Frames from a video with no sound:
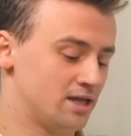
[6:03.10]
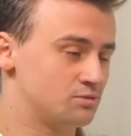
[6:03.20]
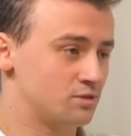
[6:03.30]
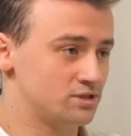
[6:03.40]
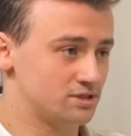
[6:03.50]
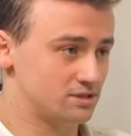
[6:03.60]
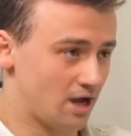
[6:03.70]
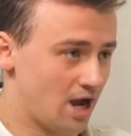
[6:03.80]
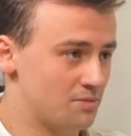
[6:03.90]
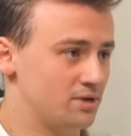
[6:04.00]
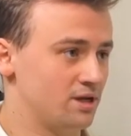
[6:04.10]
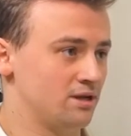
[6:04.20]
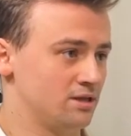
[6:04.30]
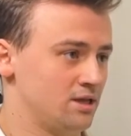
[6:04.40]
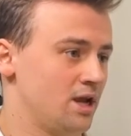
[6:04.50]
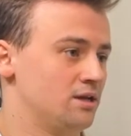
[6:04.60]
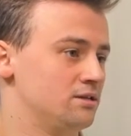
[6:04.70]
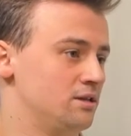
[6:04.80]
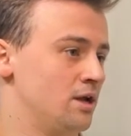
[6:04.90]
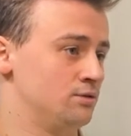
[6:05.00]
what's happening in Canada now